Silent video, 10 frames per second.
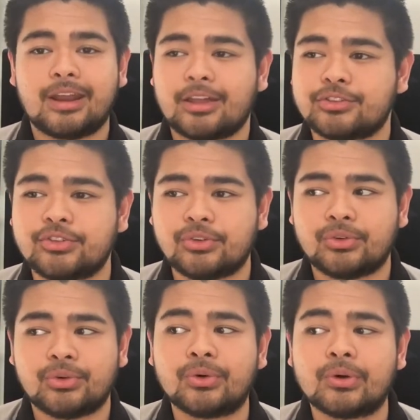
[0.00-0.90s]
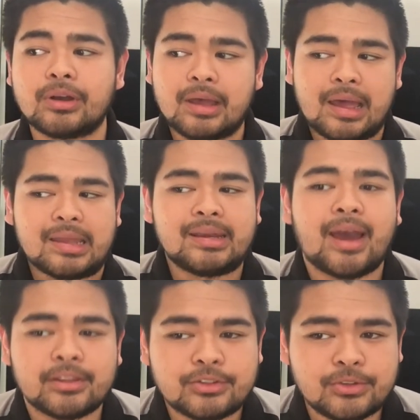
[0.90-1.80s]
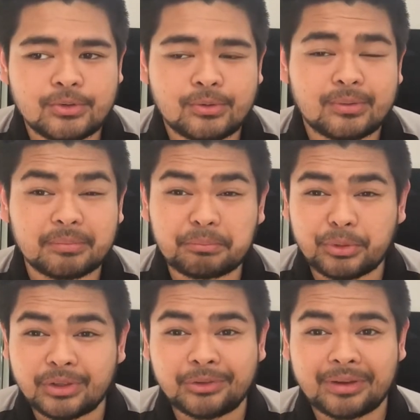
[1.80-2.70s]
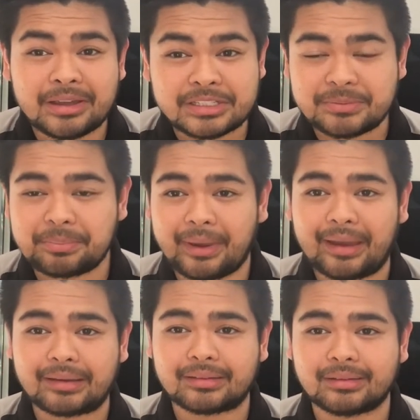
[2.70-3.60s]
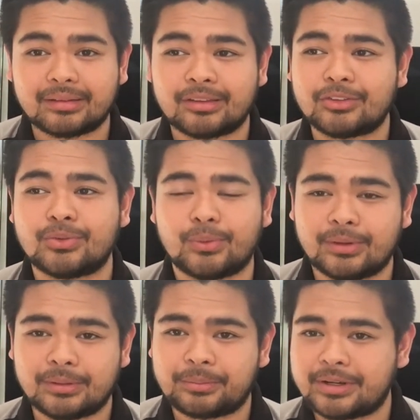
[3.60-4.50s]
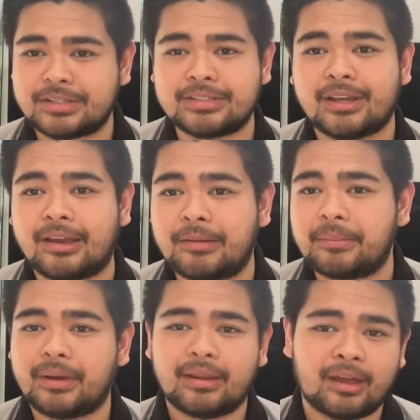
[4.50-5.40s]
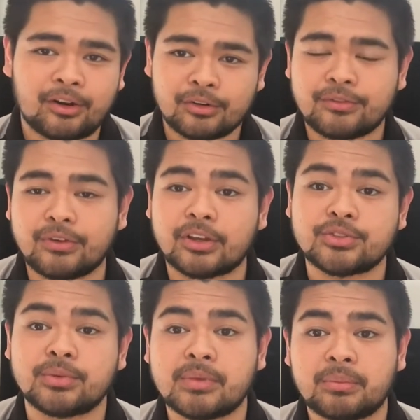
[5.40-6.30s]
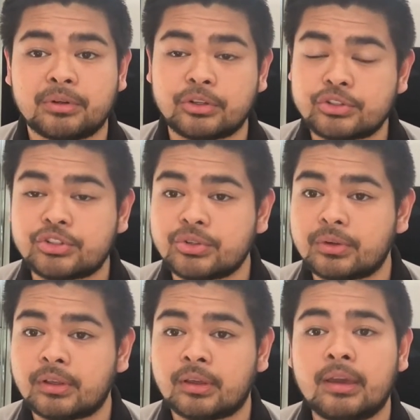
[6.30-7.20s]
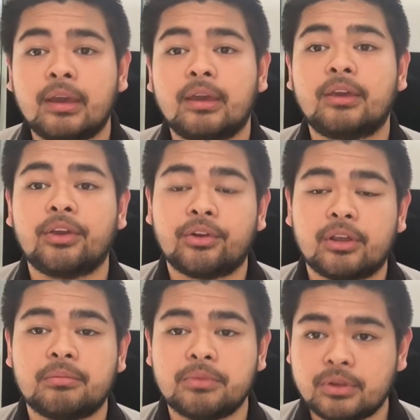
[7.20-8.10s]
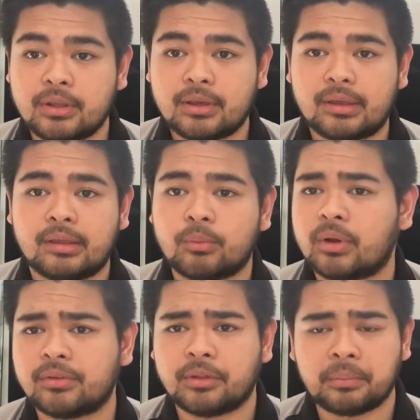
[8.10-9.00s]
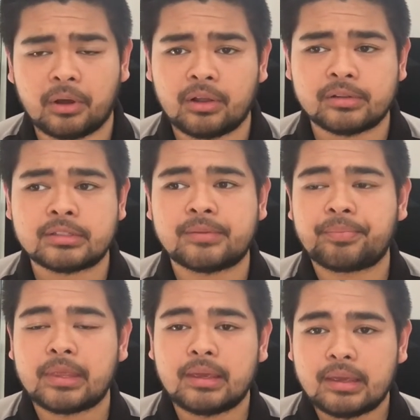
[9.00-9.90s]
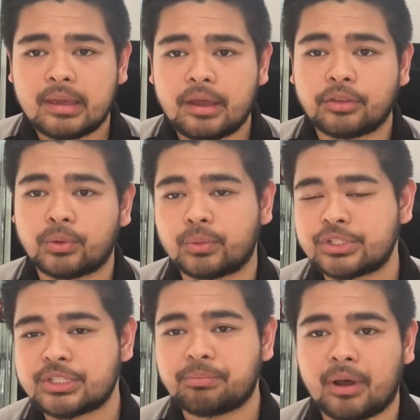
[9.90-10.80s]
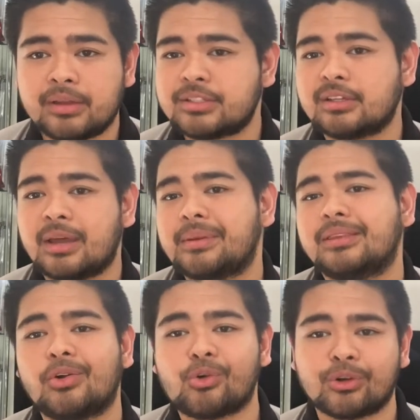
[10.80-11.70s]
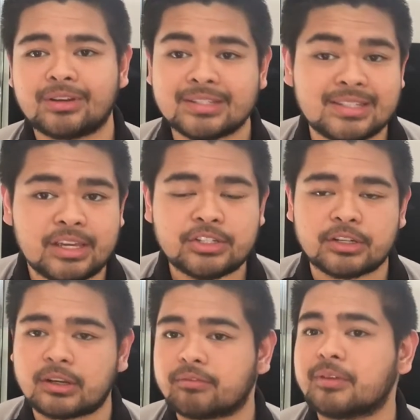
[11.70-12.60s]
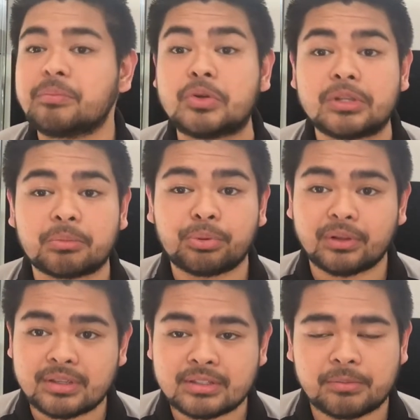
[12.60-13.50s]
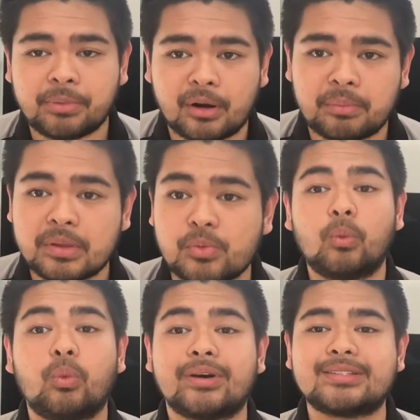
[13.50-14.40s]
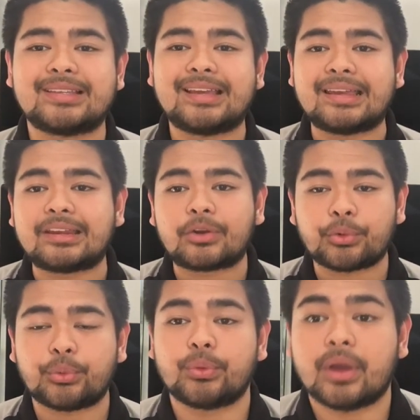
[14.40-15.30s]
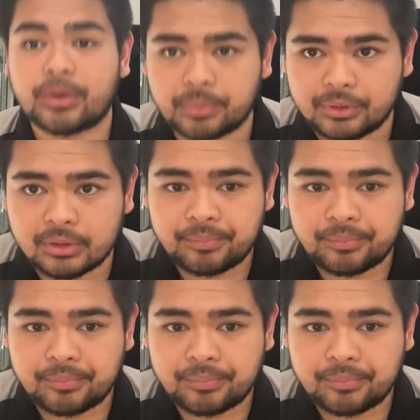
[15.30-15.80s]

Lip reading: Not to bring you guys back into a depressing time, but I don't know if you guys remember the shooting here in Munich in one of the malls. The response time and the organization of the Munich police department was incredible.